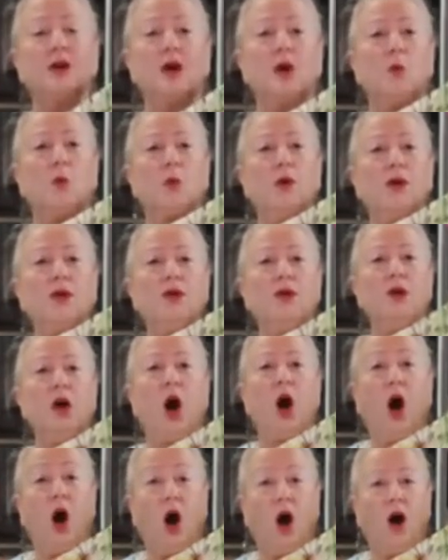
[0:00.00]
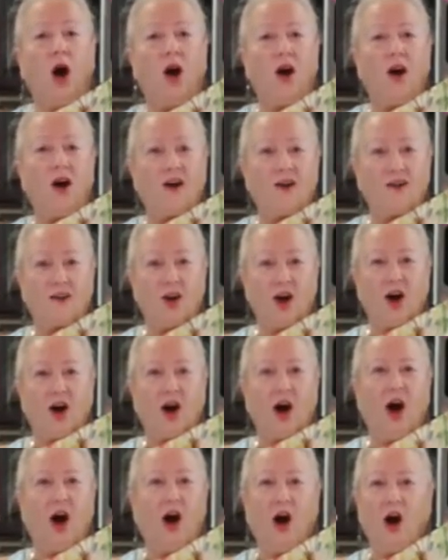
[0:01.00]
We are
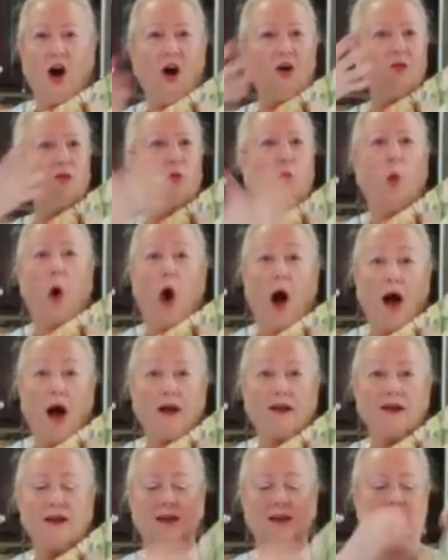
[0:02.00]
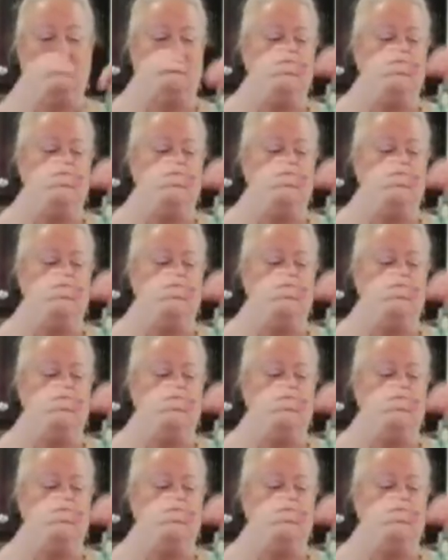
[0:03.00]
all one.